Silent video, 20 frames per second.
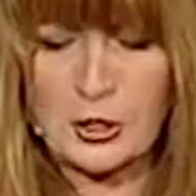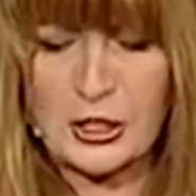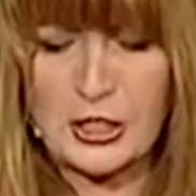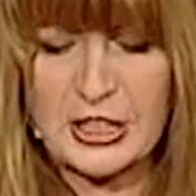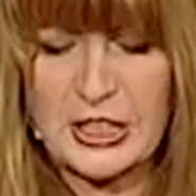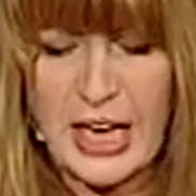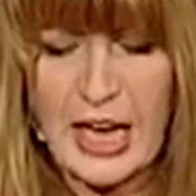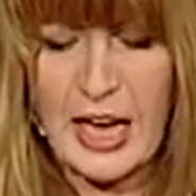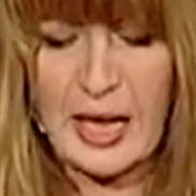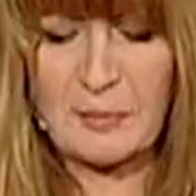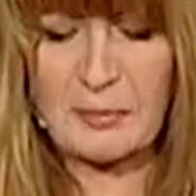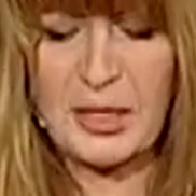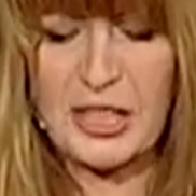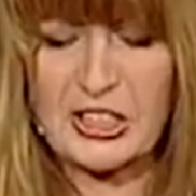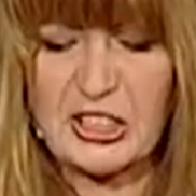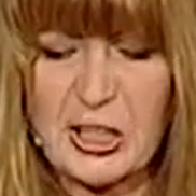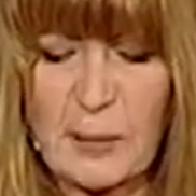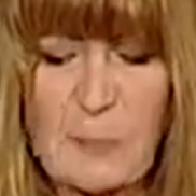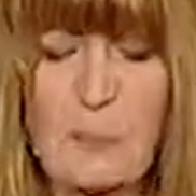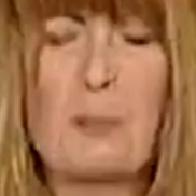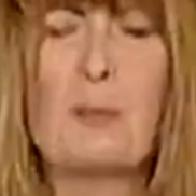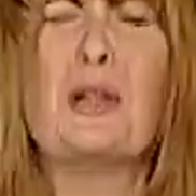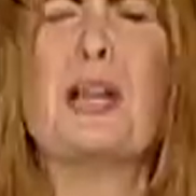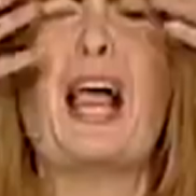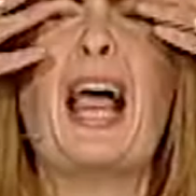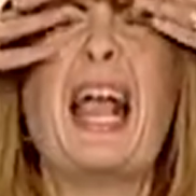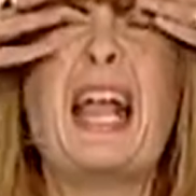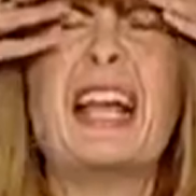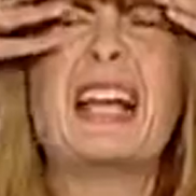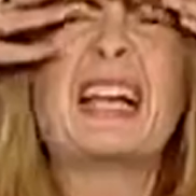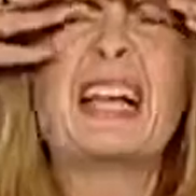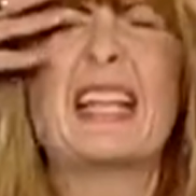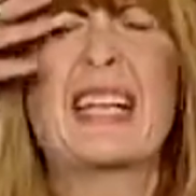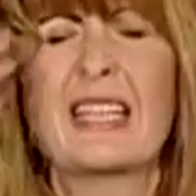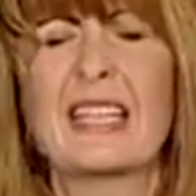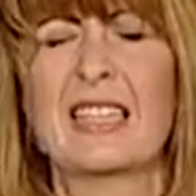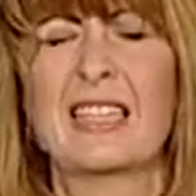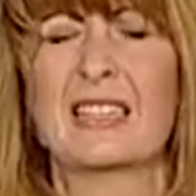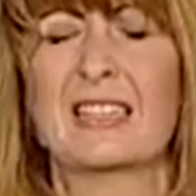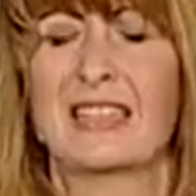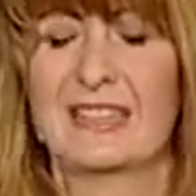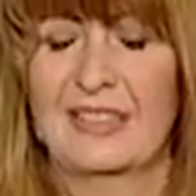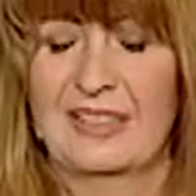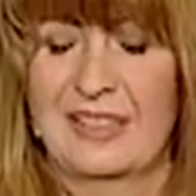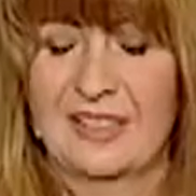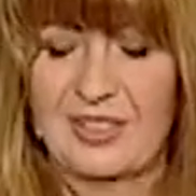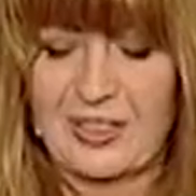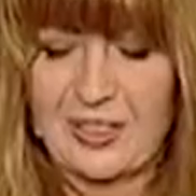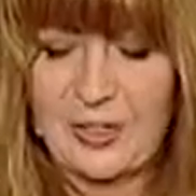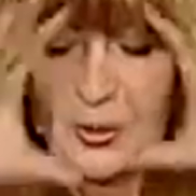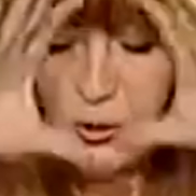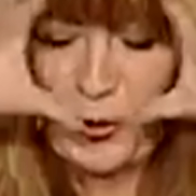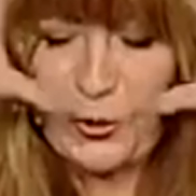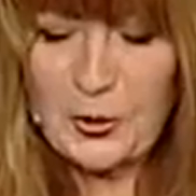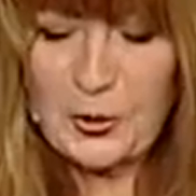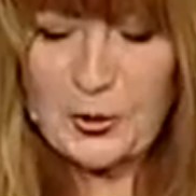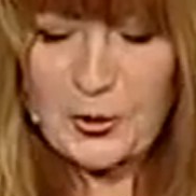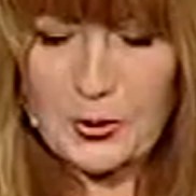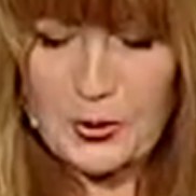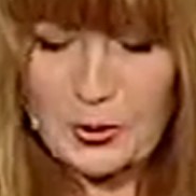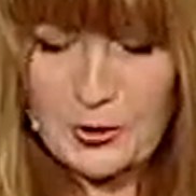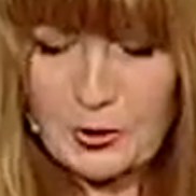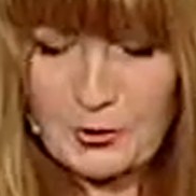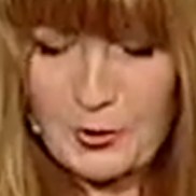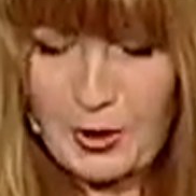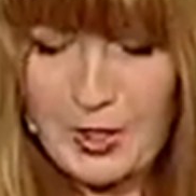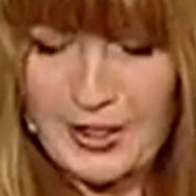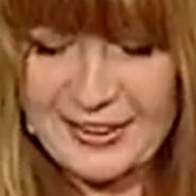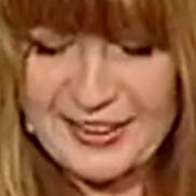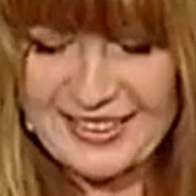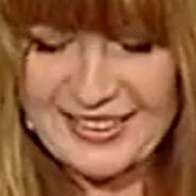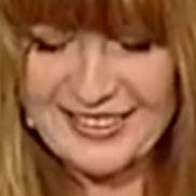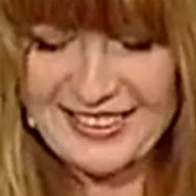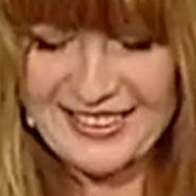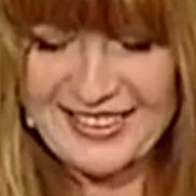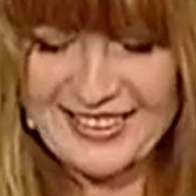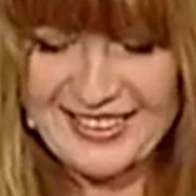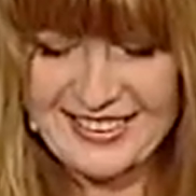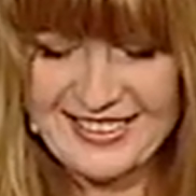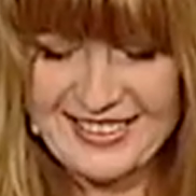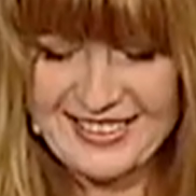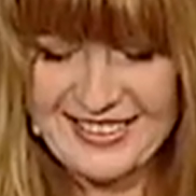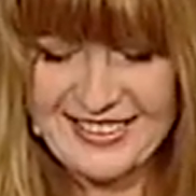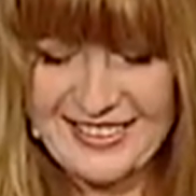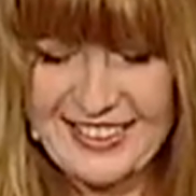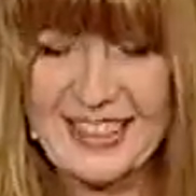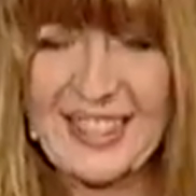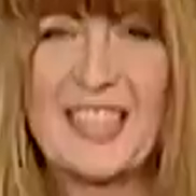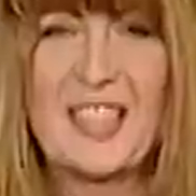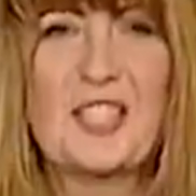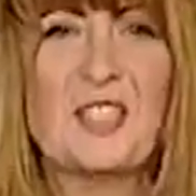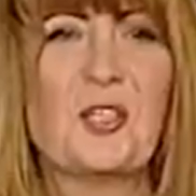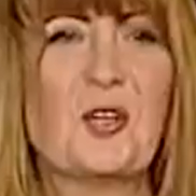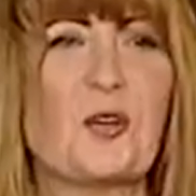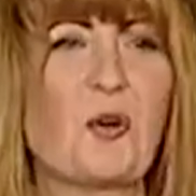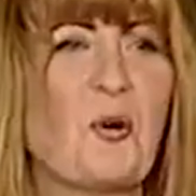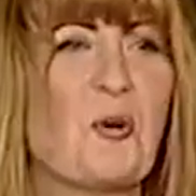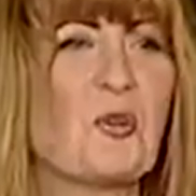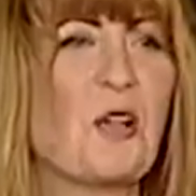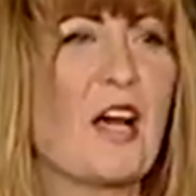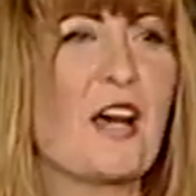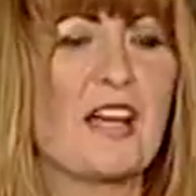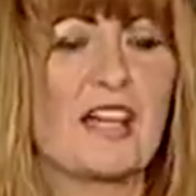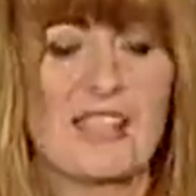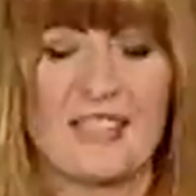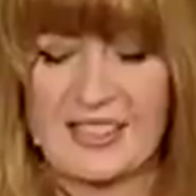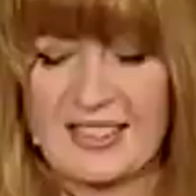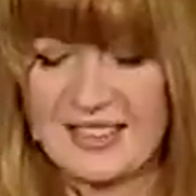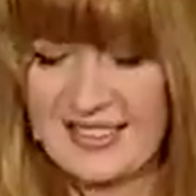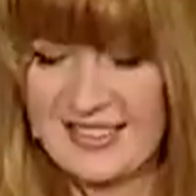the time there's a plank, huge one, in your own eye?